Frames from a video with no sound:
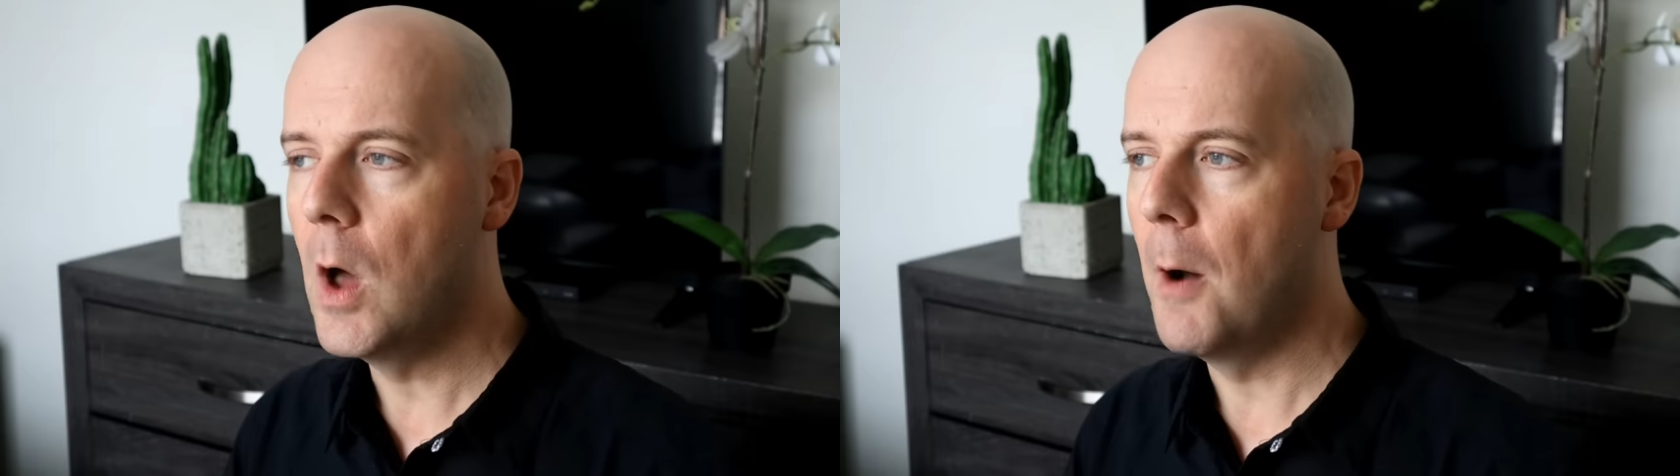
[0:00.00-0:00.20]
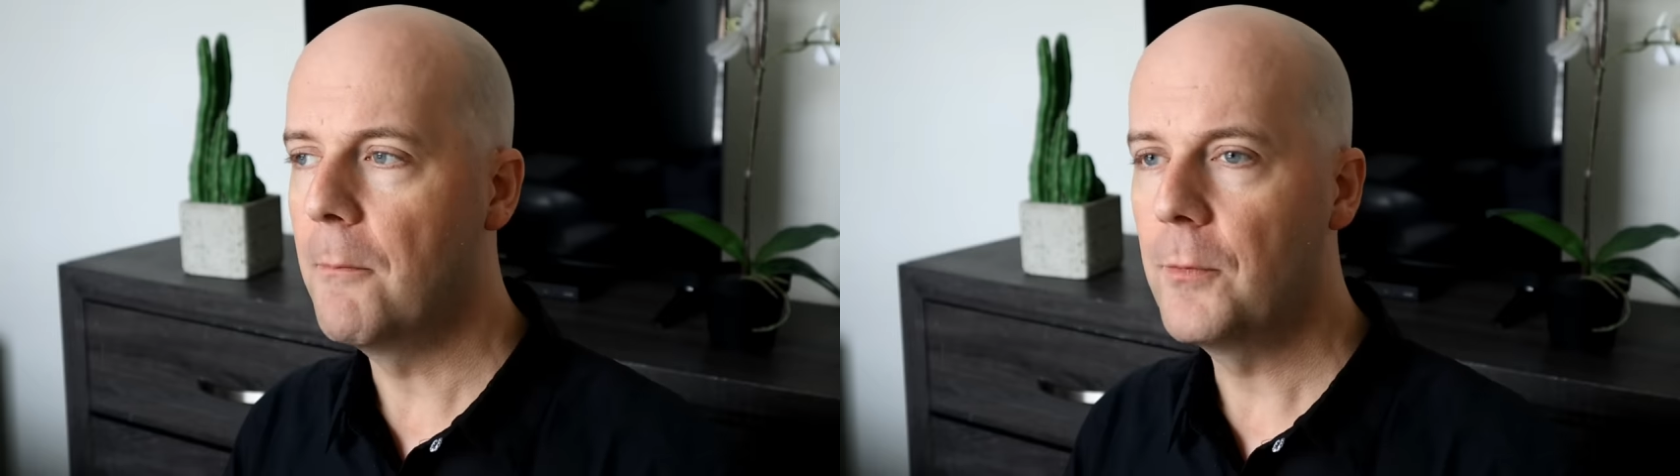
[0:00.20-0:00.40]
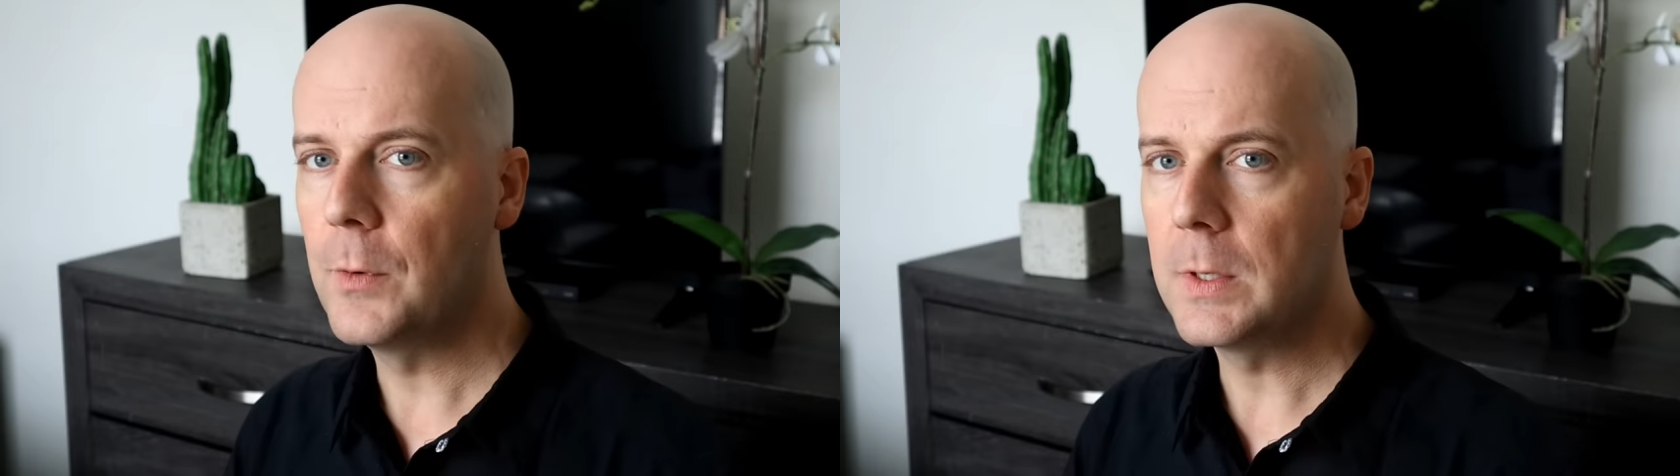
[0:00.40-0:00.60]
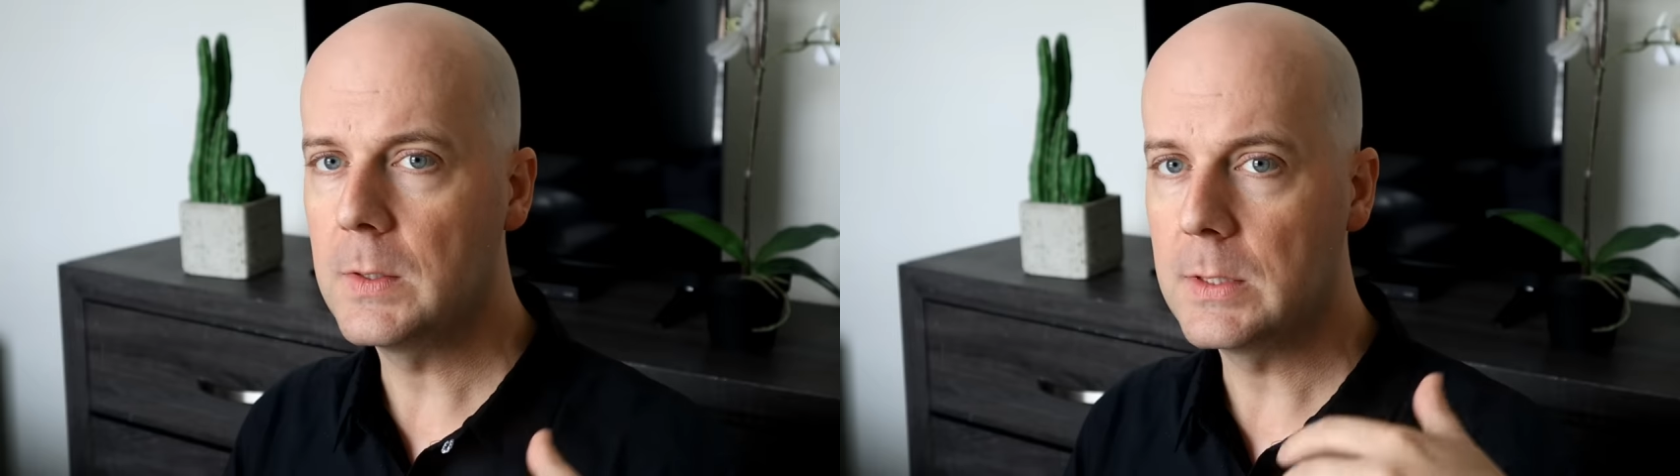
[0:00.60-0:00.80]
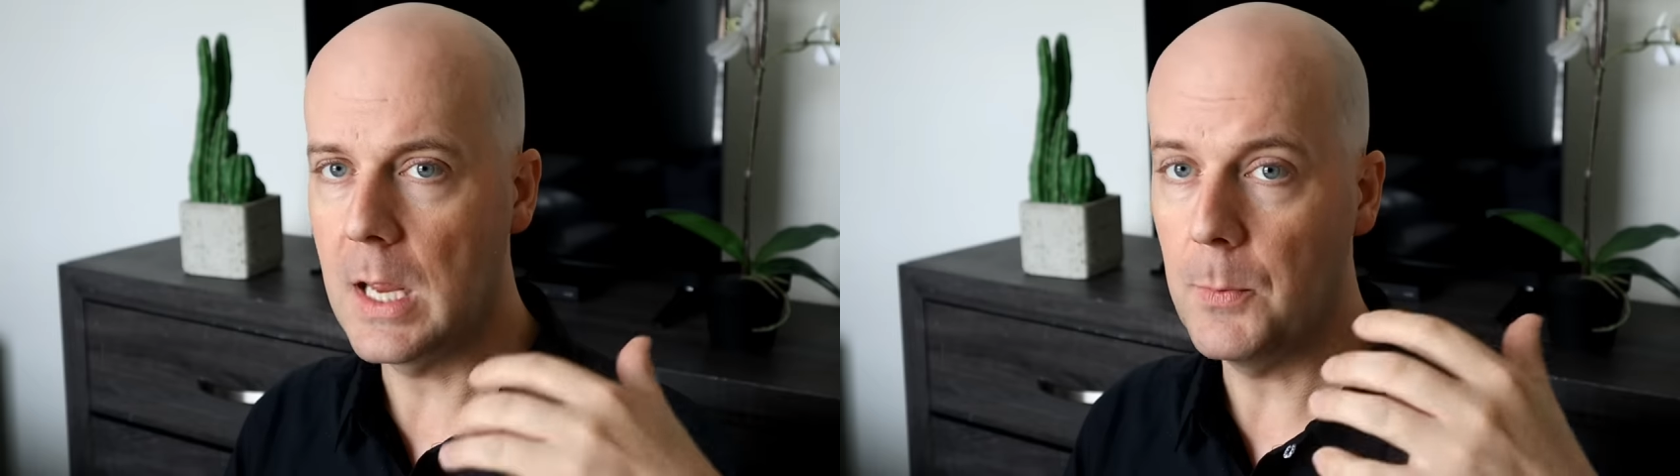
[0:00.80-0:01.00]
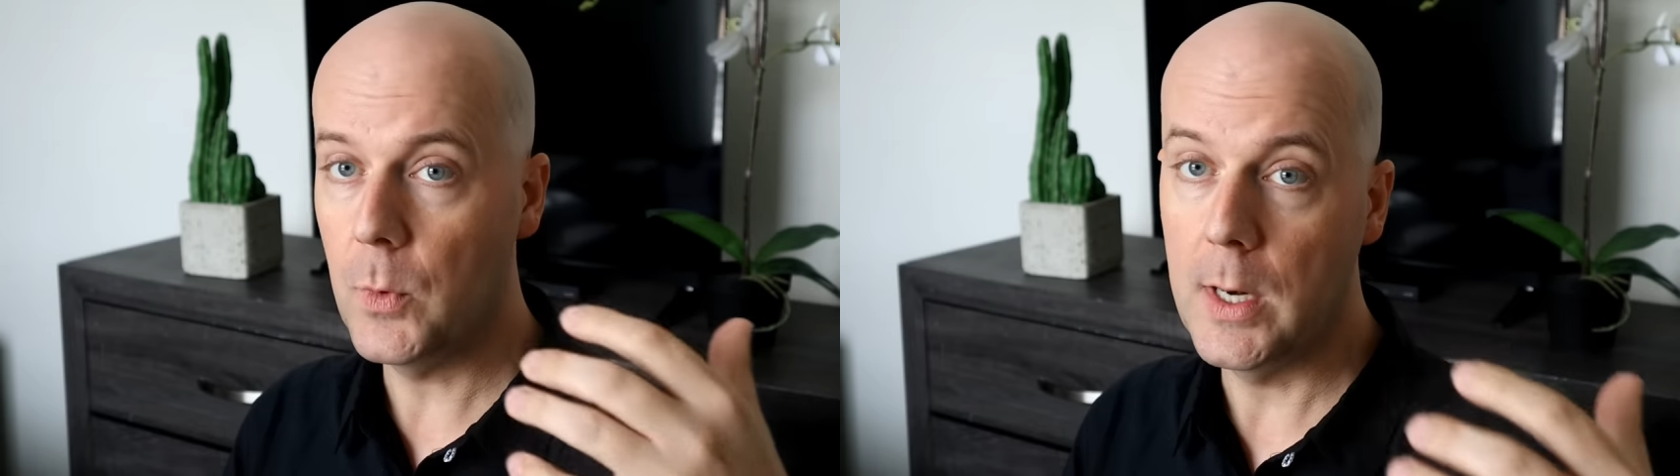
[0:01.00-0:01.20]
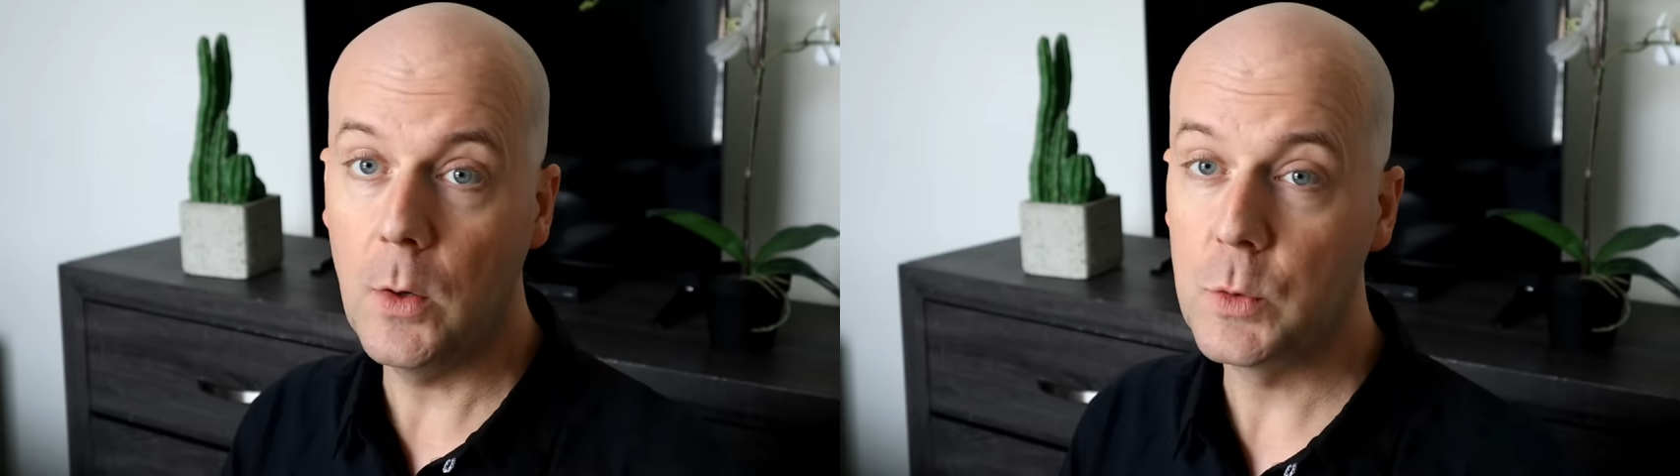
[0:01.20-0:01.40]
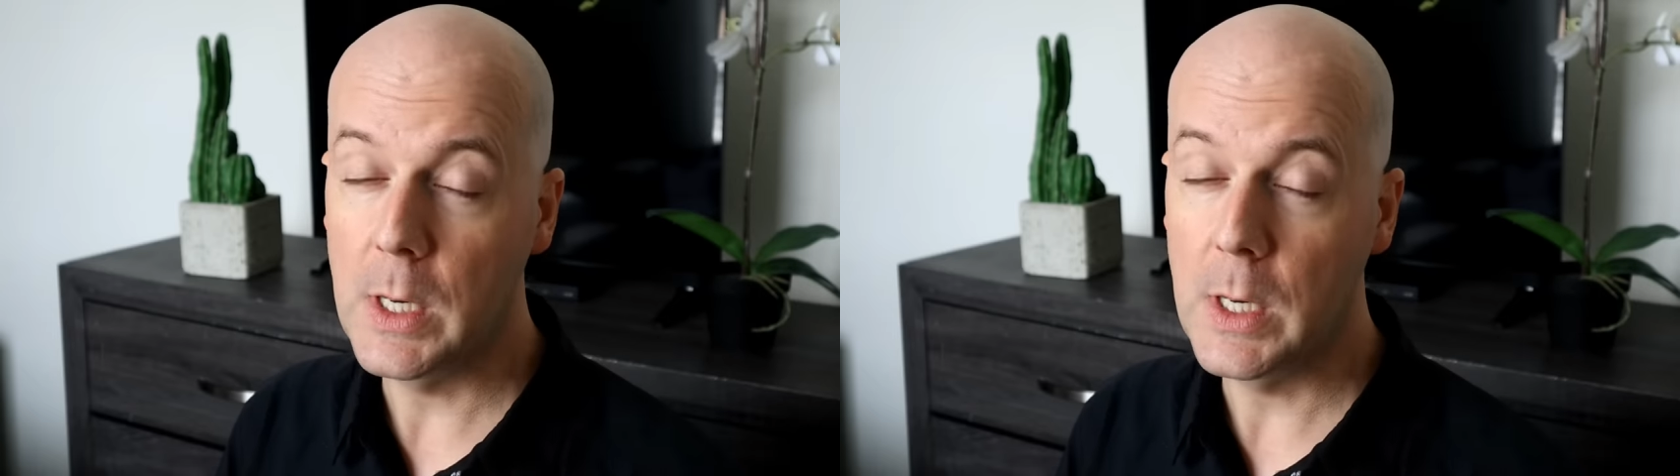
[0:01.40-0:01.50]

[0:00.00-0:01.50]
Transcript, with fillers: uh, for example, right now,